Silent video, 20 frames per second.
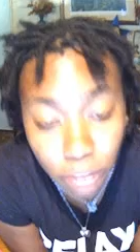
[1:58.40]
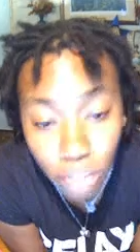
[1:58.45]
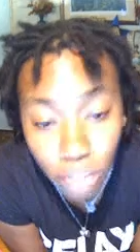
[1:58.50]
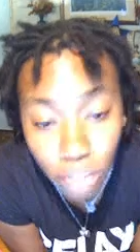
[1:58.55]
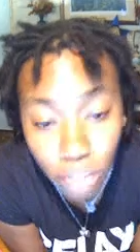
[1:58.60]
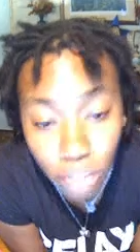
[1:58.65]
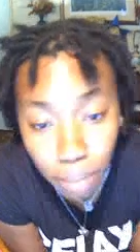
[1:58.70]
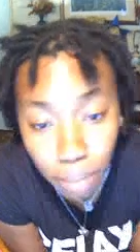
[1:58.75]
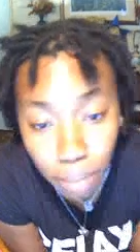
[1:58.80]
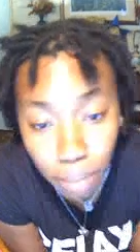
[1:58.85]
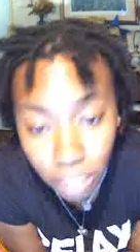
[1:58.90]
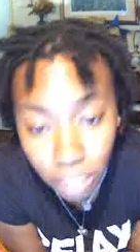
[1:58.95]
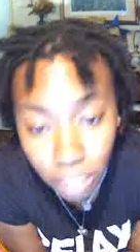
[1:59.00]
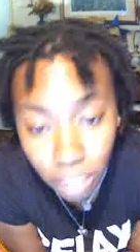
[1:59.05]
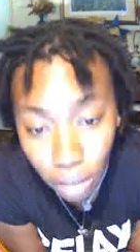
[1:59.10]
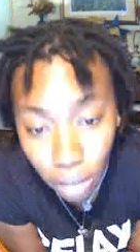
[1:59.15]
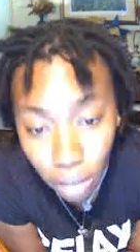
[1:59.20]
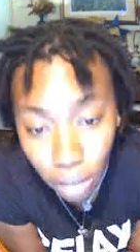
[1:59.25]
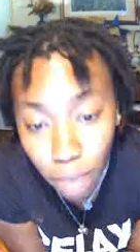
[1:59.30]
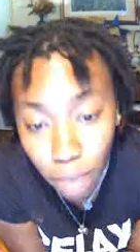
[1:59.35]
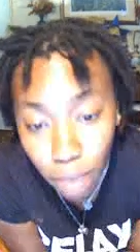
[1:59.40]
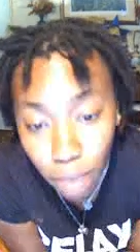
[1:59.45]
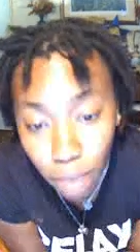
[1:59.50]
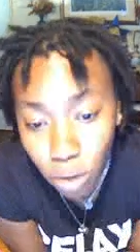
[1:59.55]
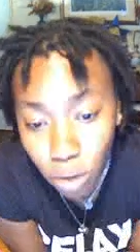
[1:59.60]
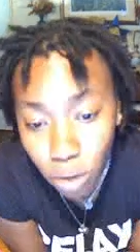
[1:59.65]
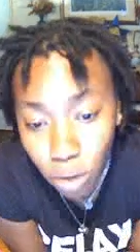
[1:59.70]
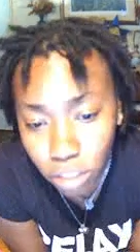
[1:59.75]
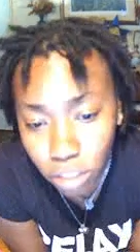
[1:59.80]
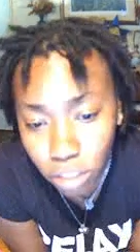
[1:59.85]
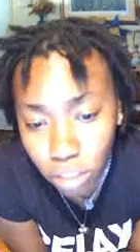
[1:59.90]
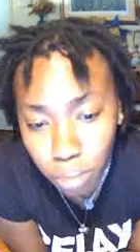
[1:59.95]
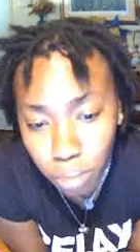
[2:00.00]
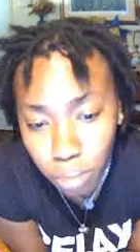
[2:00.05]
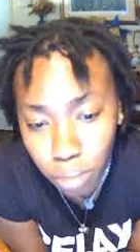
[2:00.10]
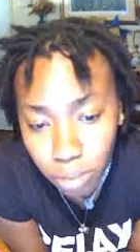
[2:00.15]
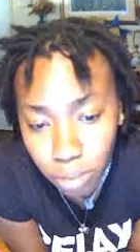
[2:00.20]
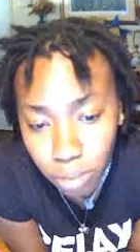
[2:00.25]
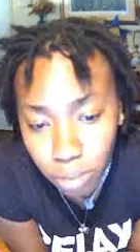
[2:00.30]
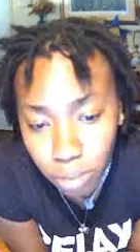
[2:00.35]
it is that you have, or you can just purchase some.